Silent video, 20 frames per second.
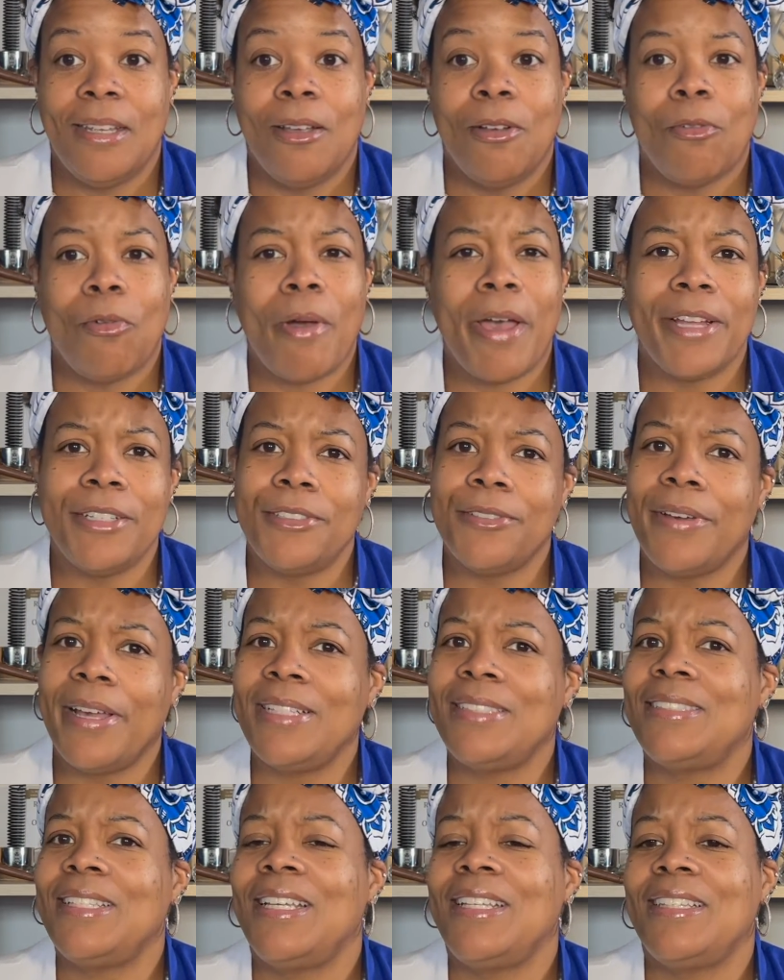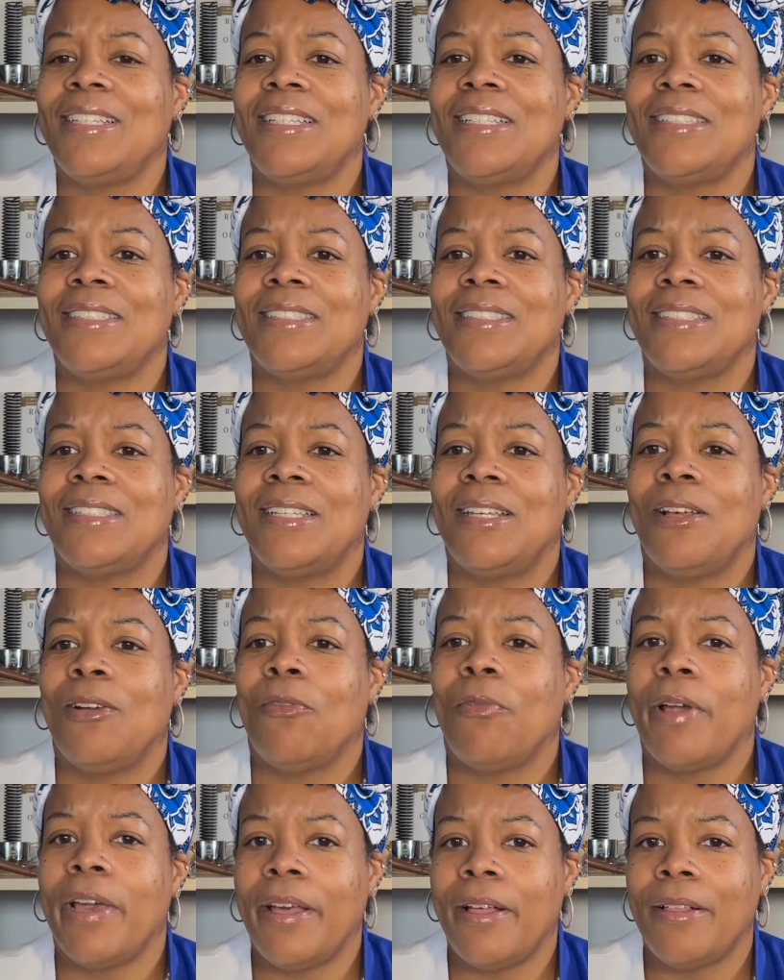Why do I say this?
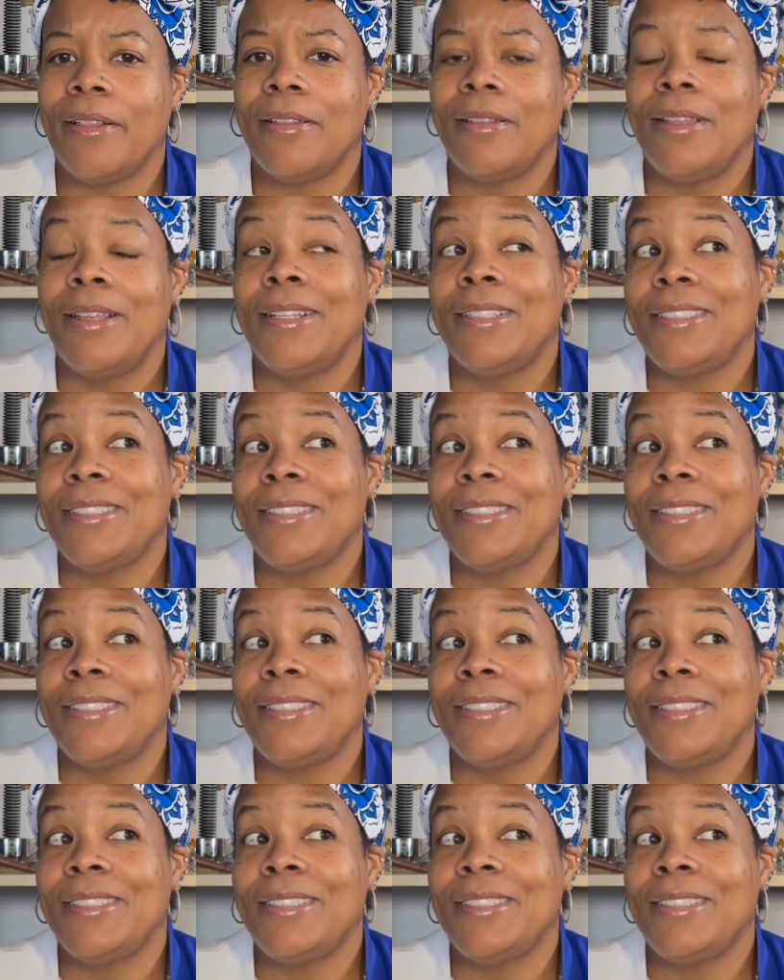Well,